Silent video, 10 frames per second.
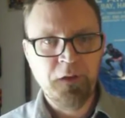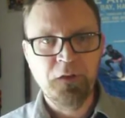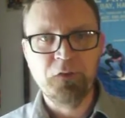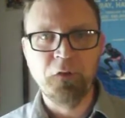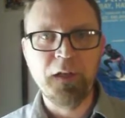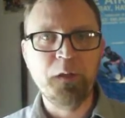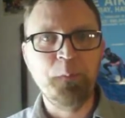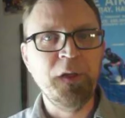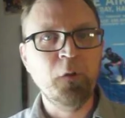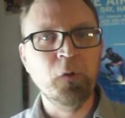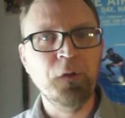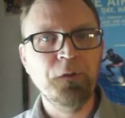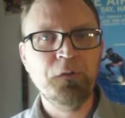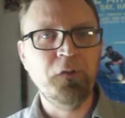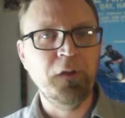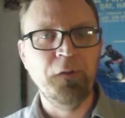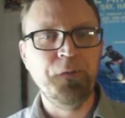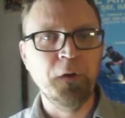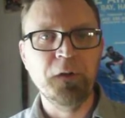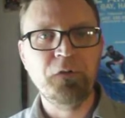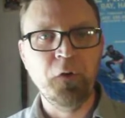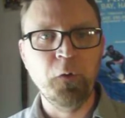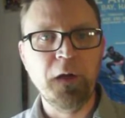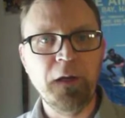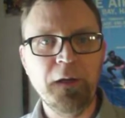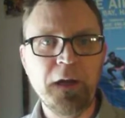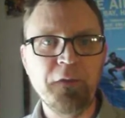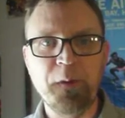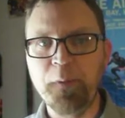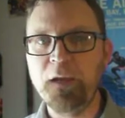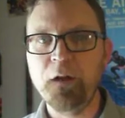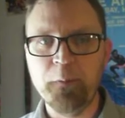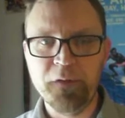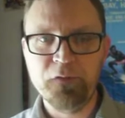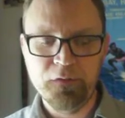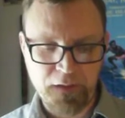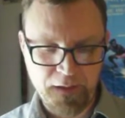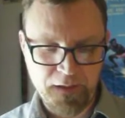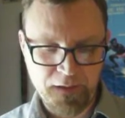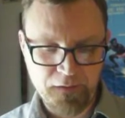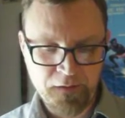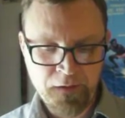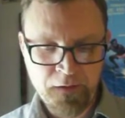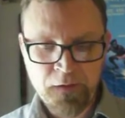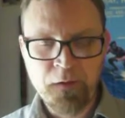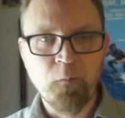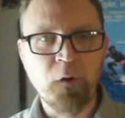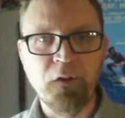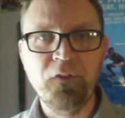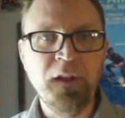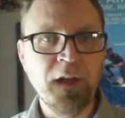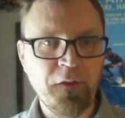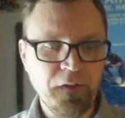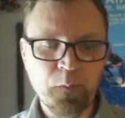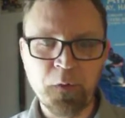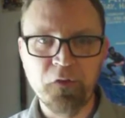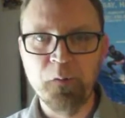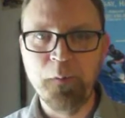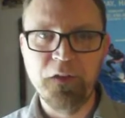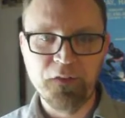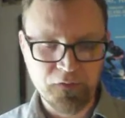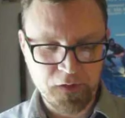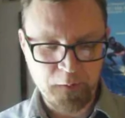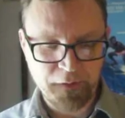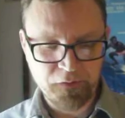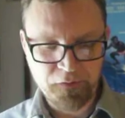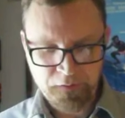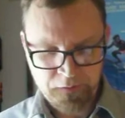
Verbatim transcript: So that'd be cool to, if you're into uh, how they make comics and want to see how this person makes his comics.